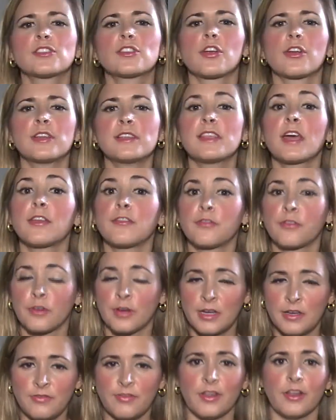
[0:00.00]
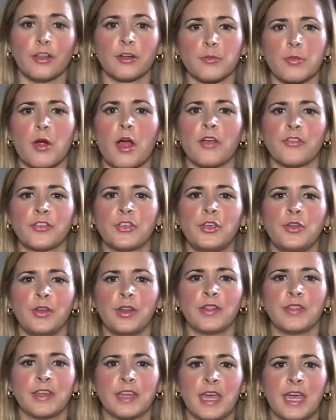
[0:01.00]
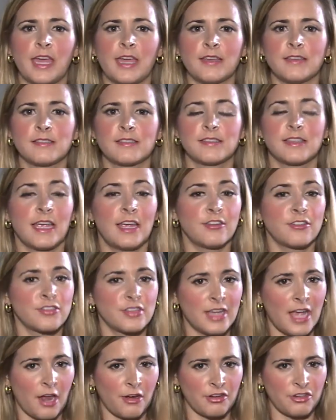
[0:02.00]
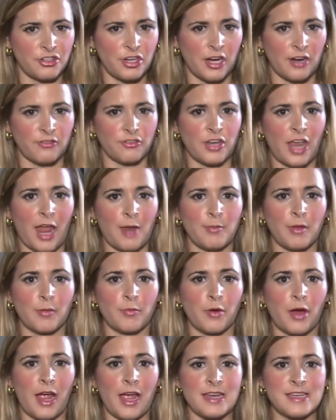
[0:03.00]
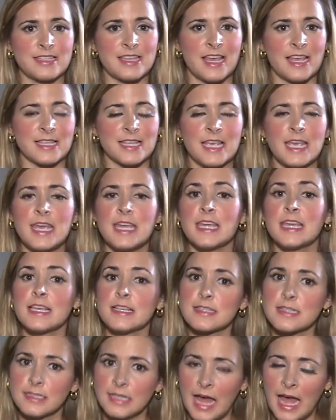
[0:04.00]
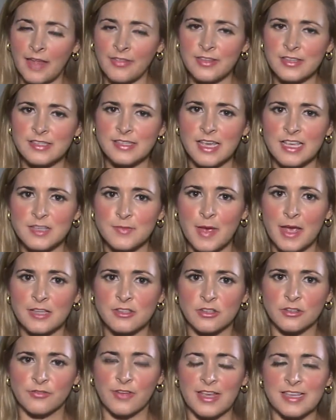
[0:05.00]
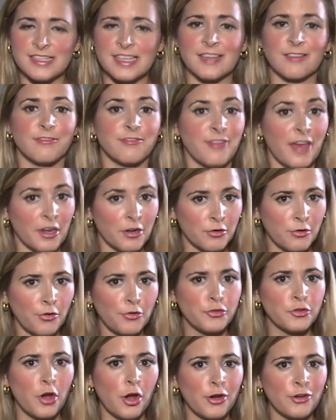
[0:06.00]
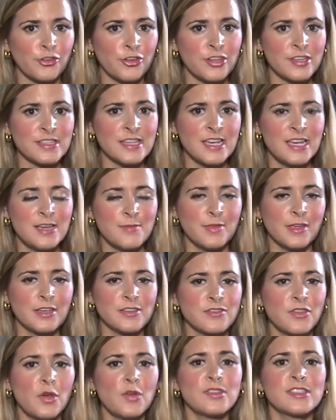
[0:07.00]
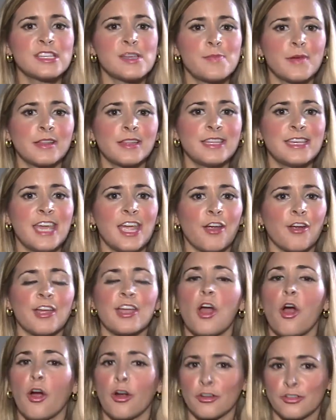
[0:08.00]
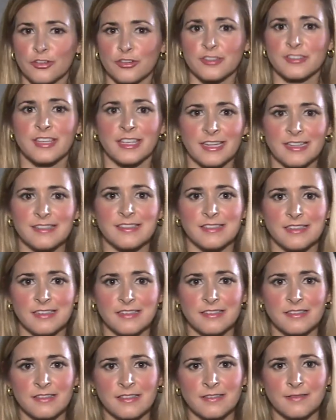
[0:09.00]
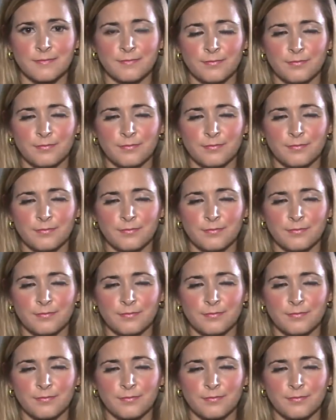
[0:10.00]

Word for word: attorneys out of Greenville are prosecuting the case. Anderson County Sheriff Chad McBride says he's glad the suspects are facing federal charges because those typically carry harsher sentences.